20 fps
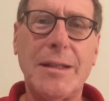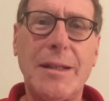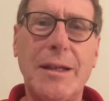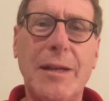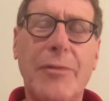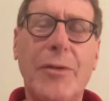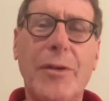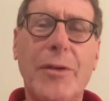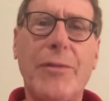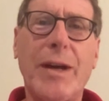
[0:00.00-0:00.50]

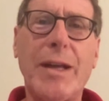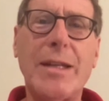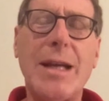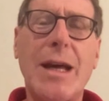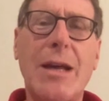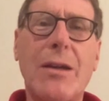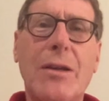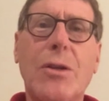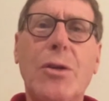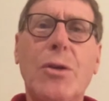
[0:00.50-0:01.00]
if we find
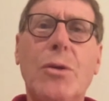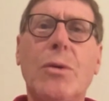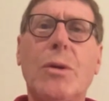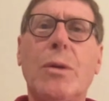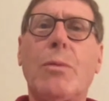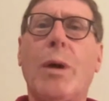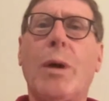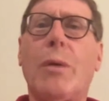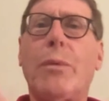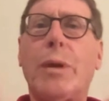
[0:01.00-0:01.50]
out who
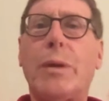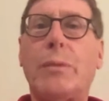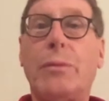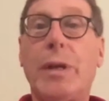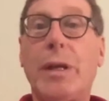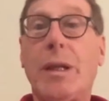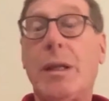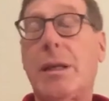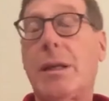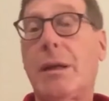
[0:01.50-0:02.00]
and what we
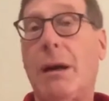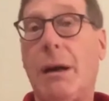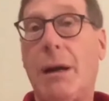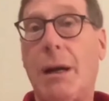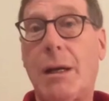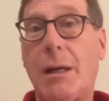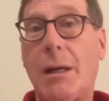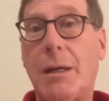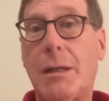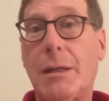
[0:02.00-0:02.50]
really
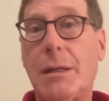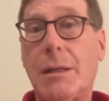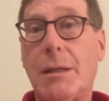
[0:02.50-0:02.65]
are,